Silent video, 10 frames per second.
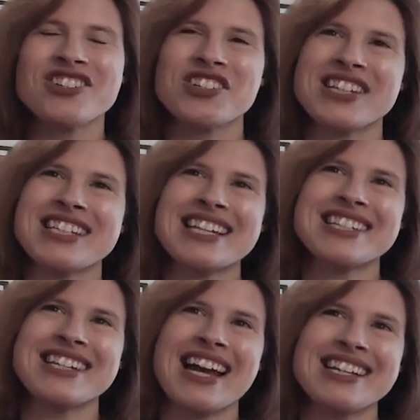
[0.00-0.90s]
She says,
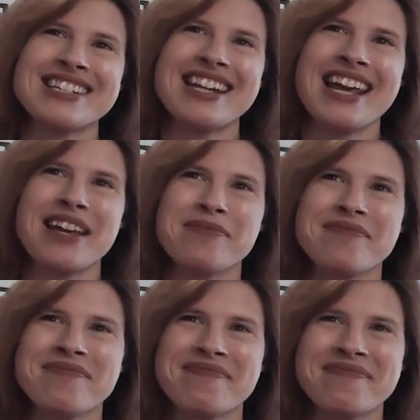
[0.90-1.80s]
That's a nice
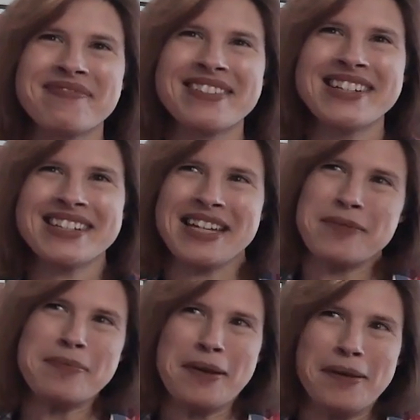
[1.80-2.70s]
name. He's like,
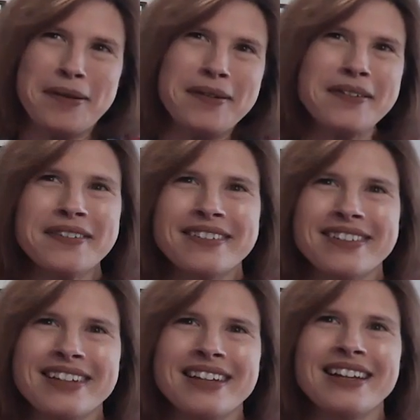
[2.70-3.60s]
Oh.
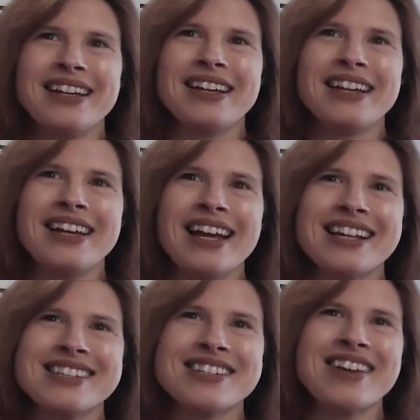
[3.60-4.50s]

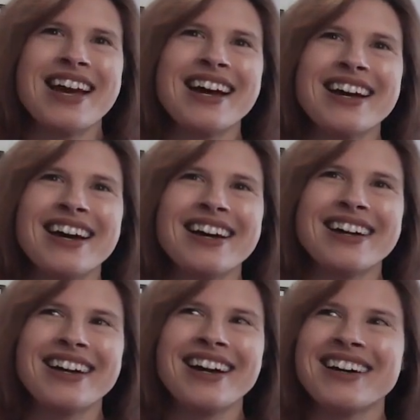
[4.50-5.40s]
And so, yeah.
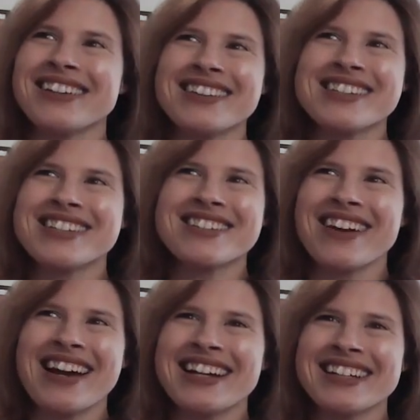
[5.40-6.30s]
Oh, this is
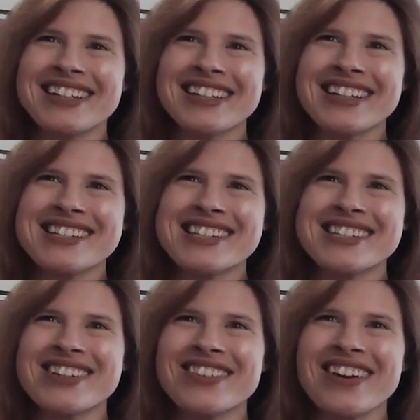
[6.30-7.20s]
great. This is
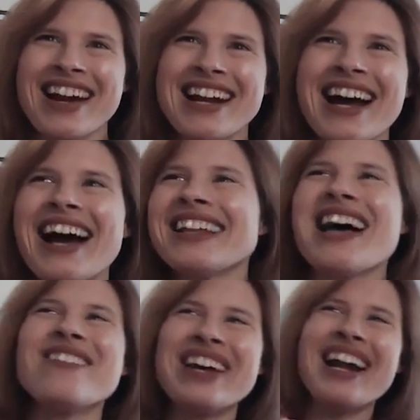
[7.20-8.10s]
so great. I
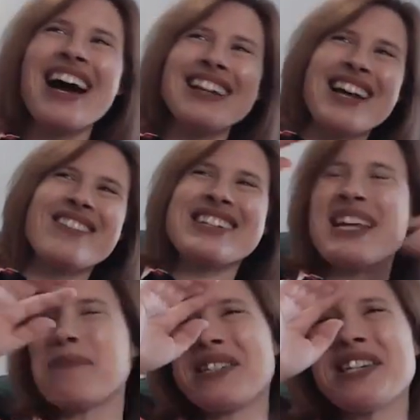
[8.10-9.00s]
love it.
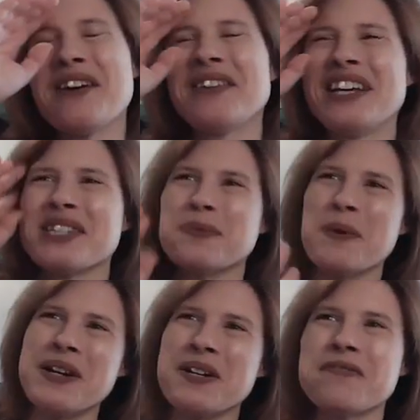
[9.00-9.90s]
I love this episode. It's
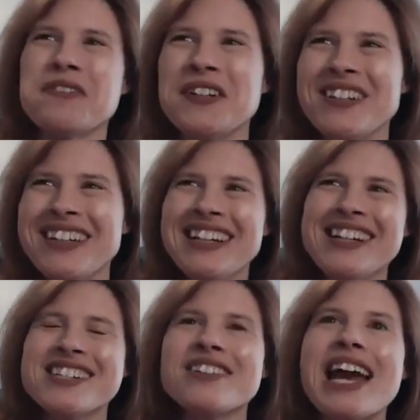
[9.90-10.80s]
wonderful.
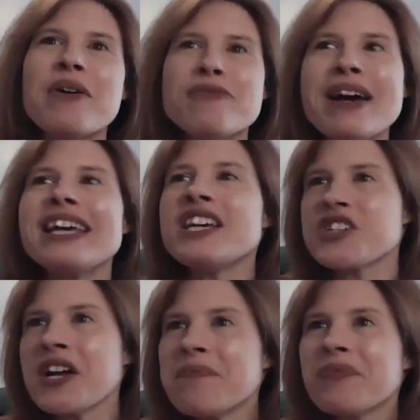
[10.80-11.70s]
So yeah, we've met
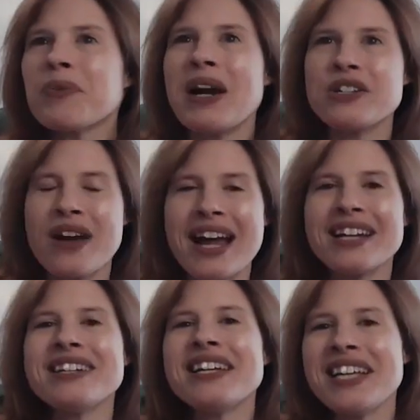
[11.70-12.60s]
Gija, the White
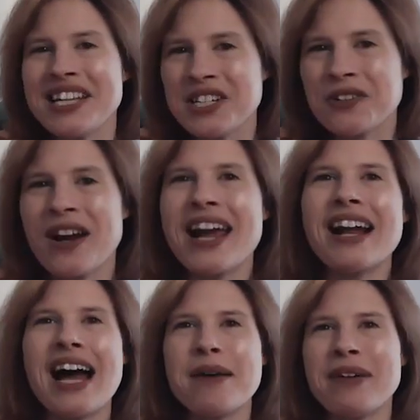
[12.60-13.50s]
Dragon. He's
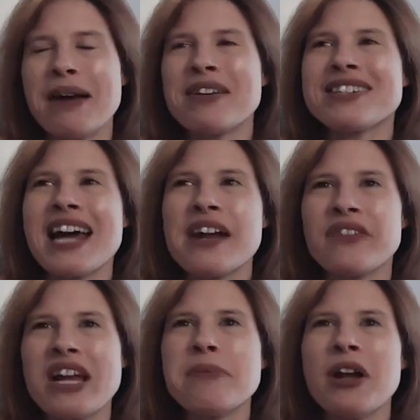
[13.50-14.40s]
great. I'm I'm excited
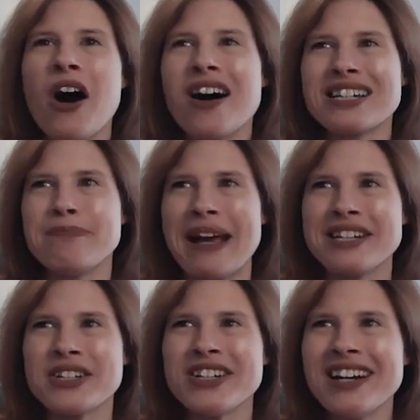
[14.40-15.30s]
for him and Hak's
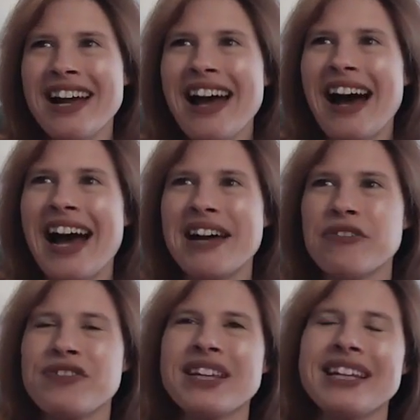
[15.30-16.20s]
banter. I
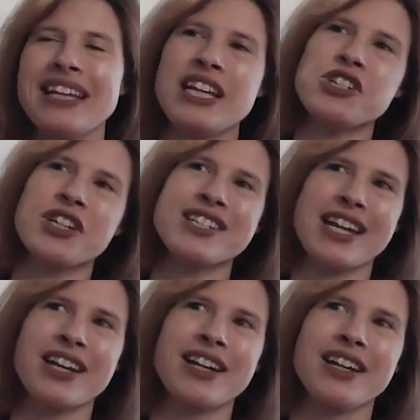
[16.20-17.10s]
have a feeling that Gija is
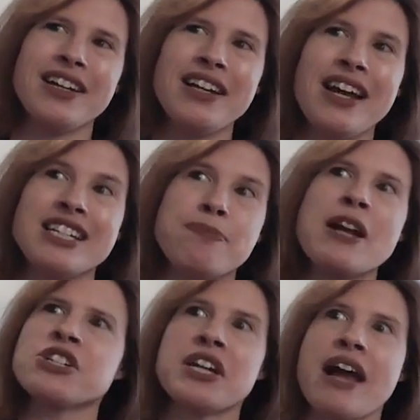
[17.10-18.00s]
like gonna,
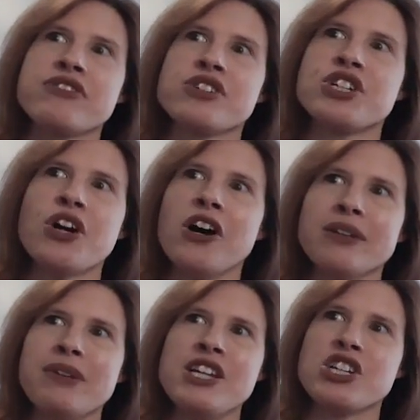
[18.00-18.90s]
especially after she called
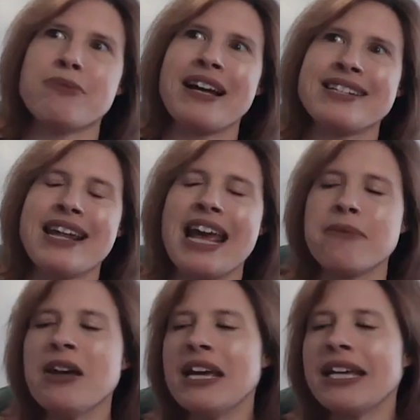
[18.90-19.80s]
him Gija by his
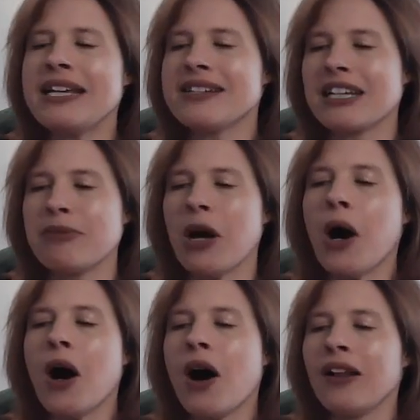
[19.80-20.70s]
name, he is gonna be
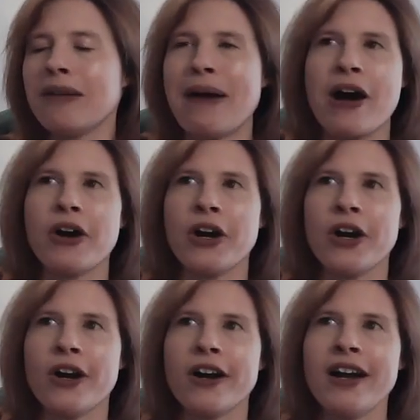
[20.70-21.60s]
all about
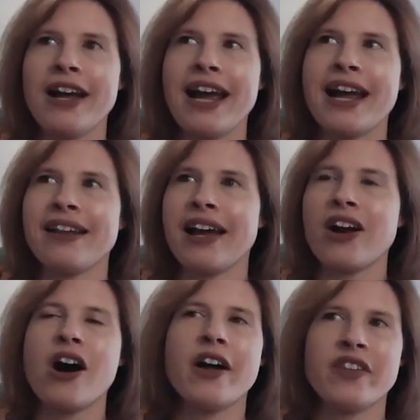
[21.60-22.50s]
her and like
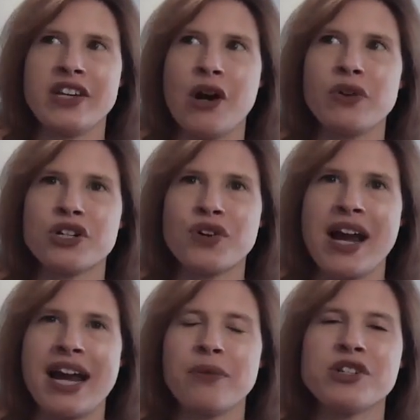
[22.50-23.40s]
on the Yona
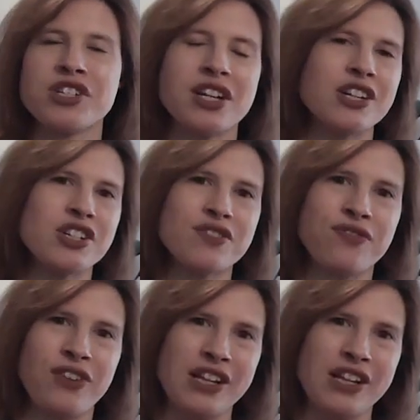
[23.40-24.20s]
train, which is gonna just